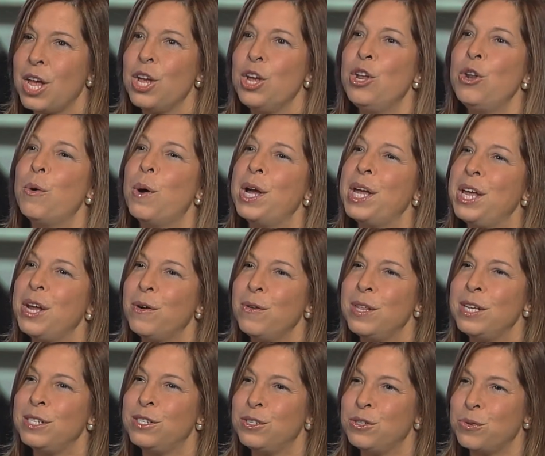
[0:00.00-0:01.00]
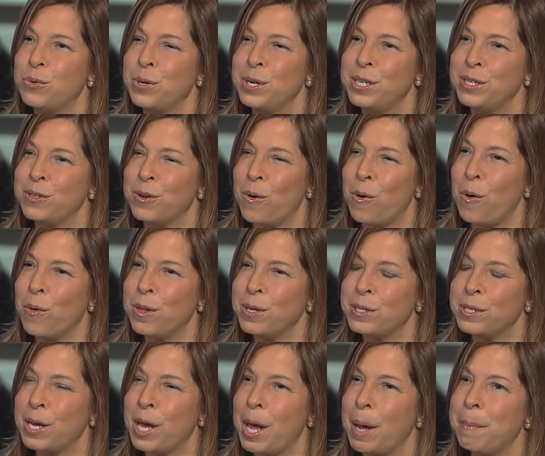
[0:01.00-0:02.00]
Yes. I hear these stories all the
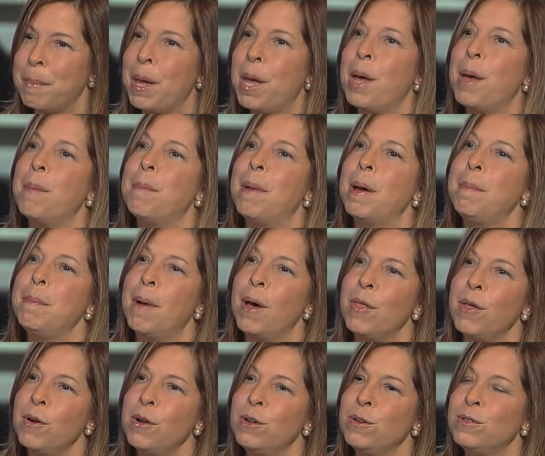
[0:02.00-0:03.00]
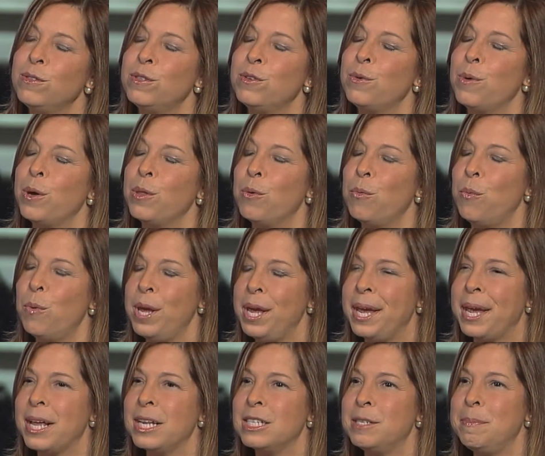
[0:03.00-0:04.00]
time. My mother used to, on the
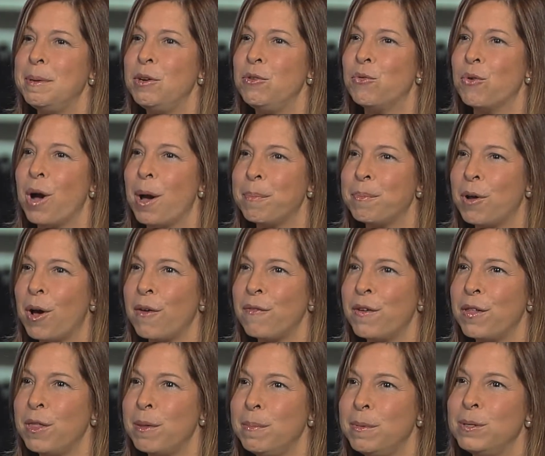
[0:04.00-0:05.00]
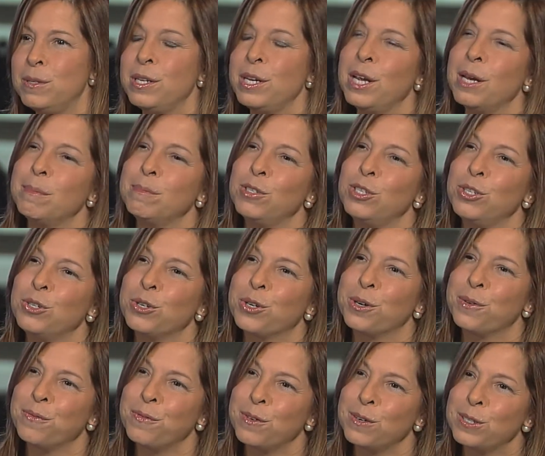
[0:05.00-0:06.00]
weekends, be dropped off at the museum. She took
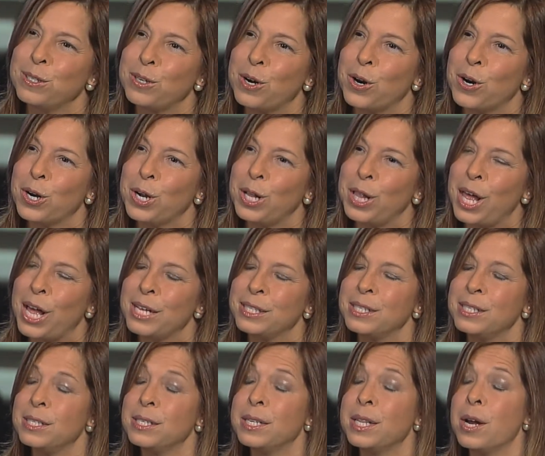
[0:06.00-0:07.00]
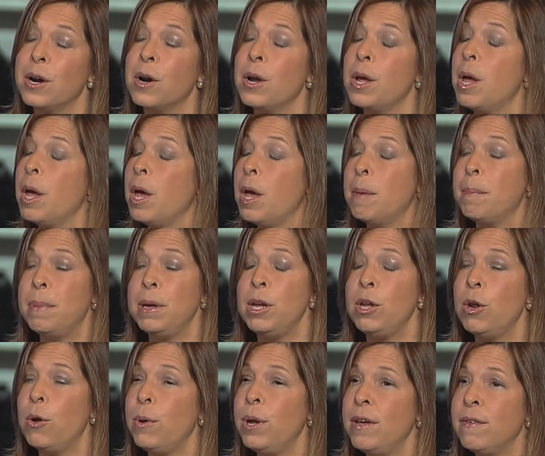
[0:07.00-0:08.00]
her first art classes there. But,
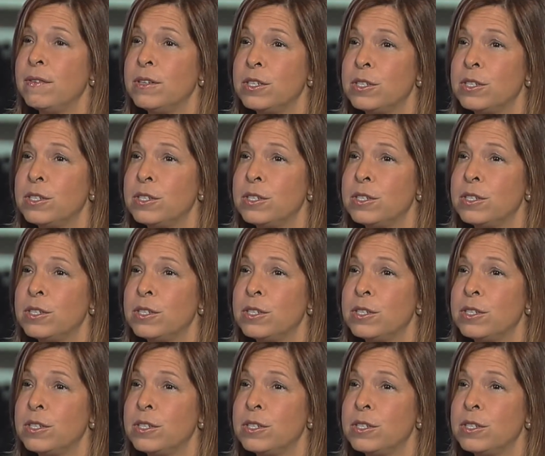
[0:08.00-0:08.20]
even